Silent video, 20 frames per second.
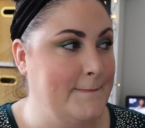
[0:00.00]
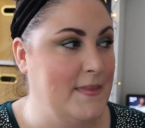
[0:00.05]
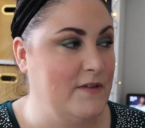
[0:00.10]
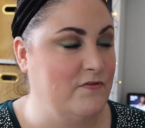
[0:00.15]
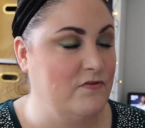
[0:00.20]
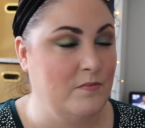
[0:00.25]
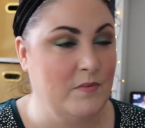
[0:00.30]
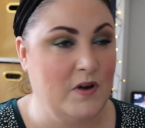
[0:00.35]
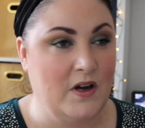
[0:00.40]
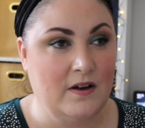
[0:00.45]

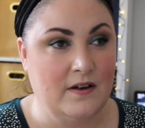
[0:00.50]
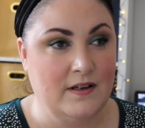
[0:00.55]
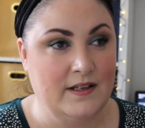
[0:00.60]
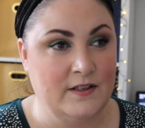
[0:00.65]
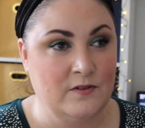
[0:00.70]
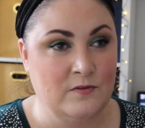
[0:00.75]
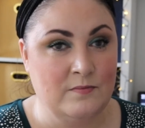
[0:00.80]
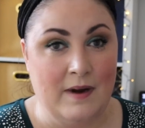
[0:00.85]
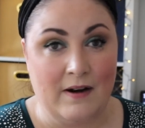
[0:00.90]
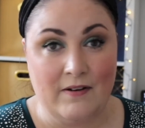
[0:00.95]
from our
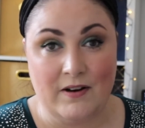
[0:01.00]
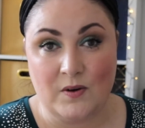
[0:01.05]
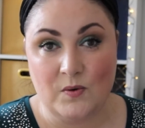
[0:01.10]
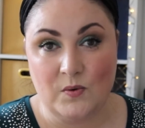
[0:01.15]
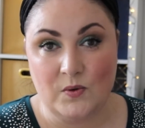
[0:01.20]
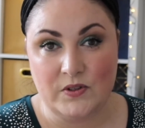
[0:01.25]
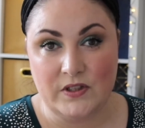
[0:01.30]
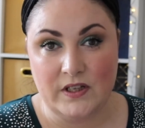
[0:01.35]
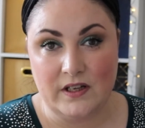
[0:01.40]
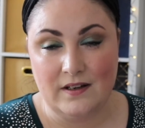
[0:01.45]
little Merry
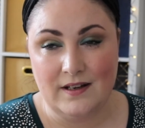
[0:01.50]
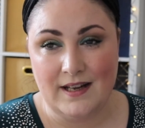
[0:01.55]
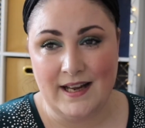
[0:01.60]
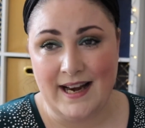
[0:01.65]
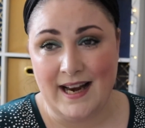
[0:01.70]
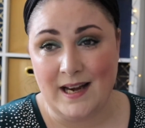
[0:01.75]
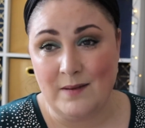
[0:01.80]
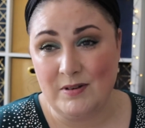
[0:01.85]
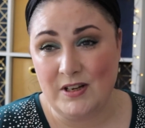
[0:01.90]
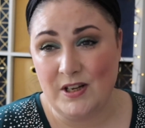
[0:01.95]
Quarter, and
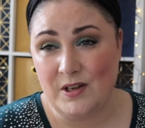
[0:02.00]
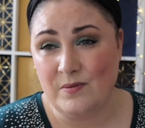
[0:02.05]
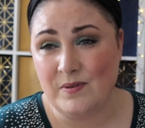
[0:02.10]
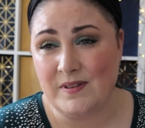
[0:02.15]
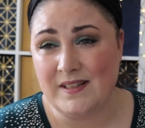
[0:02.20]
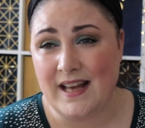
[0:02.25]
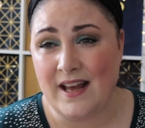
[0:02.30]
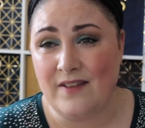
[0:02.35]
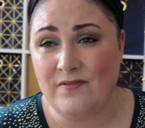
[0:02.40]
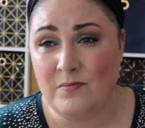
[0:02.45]
anybody who
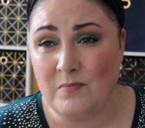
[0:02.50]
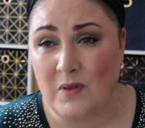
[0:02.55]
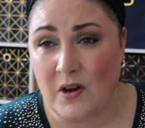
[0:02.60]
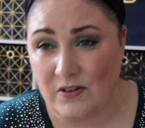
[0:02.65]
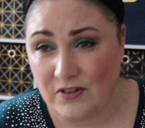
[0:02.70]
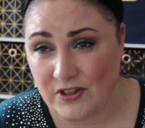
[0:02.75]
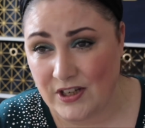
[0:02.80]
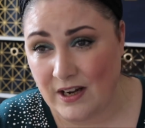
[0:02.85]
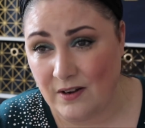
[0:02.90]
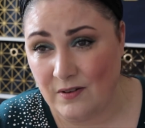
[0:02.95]
has ever
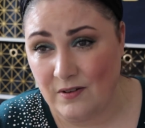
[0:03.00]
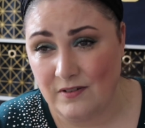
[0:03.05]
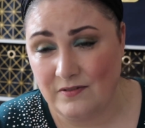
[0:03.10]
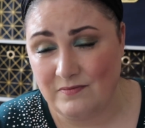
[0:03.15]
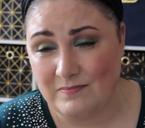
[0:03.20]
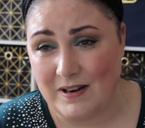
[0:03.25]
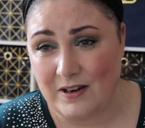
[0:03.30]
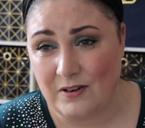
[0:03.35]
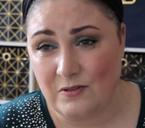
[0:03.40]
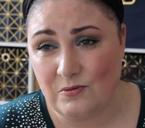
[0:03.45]
marched out
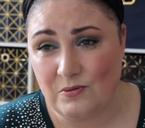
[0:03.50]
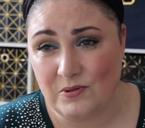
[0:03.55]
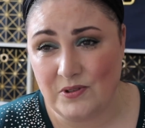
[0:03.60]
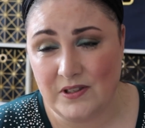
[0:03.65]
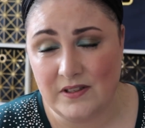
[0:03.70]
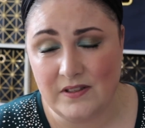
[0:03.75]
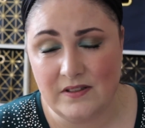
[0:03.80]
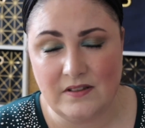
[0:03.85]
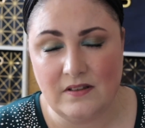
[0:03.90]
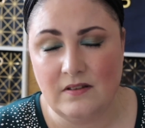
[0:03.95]
of Merry
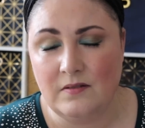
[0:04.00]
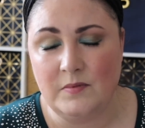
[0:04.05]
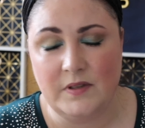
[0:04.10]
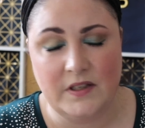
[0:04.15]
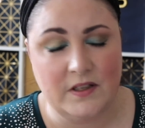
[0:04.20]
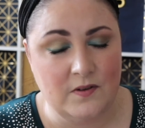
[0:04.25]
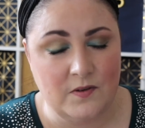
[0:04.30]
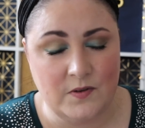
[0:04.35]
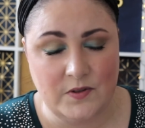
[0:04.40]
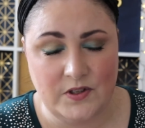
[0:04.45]
Quarters, oh my
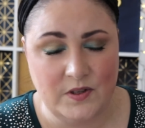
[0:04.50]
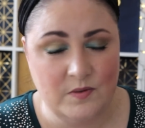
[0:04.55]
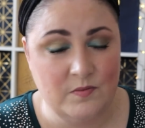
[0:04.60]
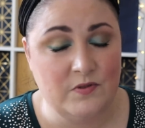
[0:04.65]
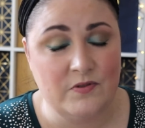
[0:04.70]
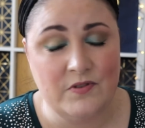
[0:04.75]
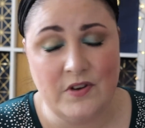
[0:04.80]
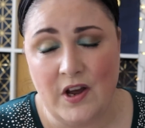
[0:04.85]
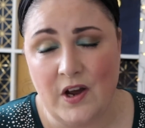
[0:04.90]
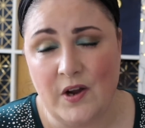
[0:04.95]
god, you will
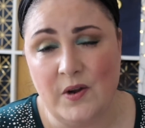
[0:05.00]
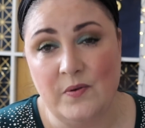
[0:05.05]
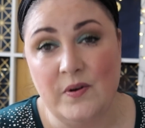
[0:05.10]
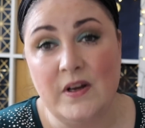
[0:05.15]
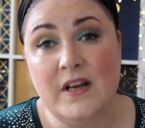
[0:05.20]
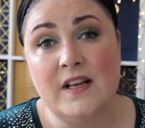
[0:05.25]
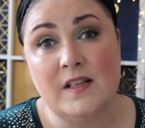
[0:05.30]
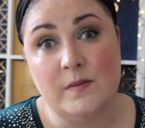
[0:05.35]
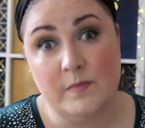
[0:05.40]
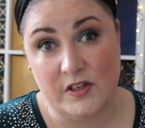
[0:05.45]
know,
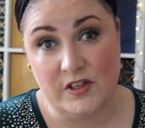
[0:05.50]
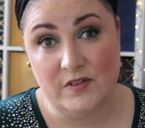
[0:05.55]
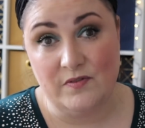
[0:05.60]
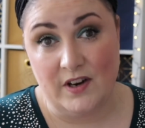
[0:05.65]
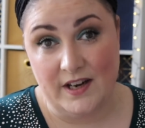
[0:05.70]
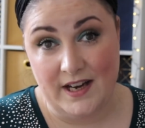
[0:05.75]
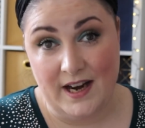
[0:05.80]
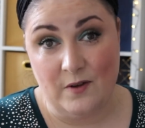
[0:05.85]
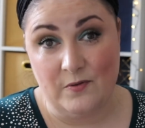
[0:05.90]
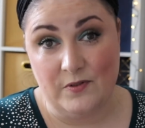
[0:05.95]
especially
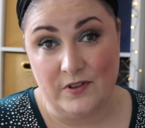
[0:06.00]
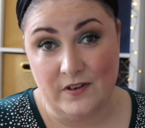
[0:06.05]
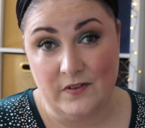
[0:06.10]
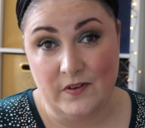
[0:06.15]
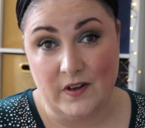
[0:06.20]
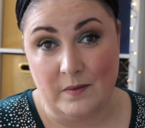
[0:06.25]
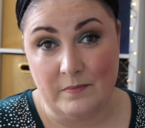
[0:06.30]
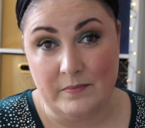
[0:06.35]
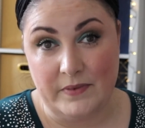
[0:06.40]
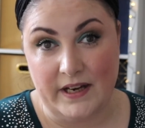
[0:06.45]
right now with the new
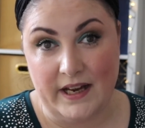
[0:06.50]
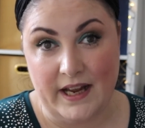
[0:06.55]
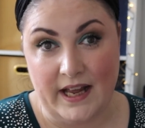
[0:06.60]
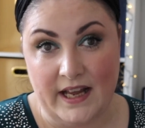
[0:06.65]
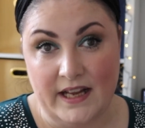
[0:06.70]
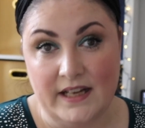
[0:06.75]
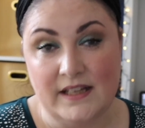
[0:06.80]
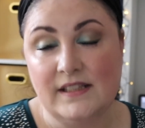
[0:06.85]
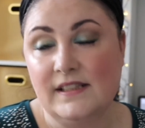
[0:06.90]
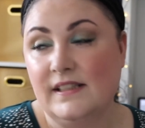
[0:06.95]
company,
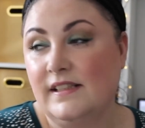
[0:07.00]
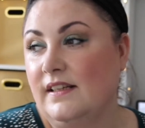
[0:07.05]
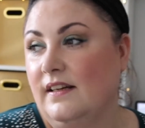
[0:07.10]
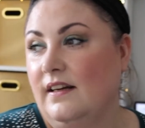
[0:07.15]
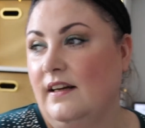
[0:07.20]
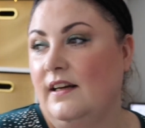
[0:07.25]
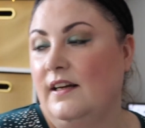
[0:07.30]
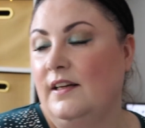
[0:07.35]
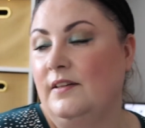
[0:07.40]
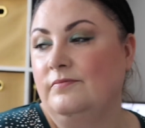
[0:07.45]
hey,
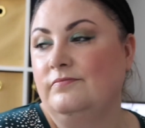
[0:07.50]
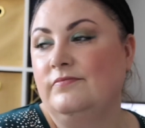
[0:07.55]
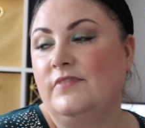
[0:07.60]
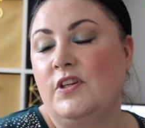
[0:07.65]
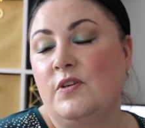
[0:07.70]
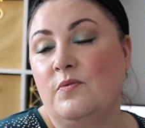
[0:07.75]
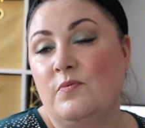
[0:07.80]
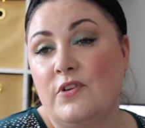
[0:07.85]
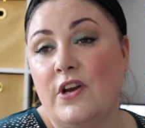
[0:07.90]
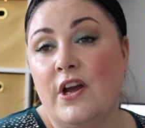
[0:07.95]

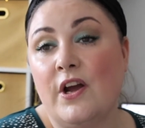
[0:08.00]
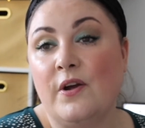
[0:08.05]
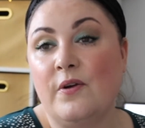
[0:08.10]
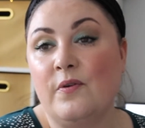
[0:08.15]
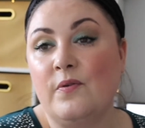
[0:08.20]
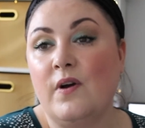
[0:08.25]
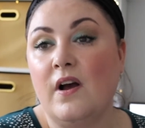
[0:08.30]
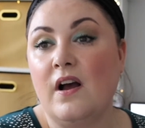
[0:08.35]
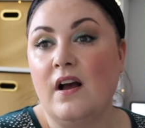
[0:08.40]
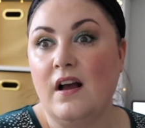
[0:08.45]
you will
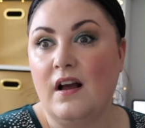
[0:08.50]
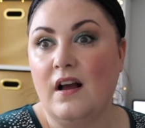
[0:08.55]
know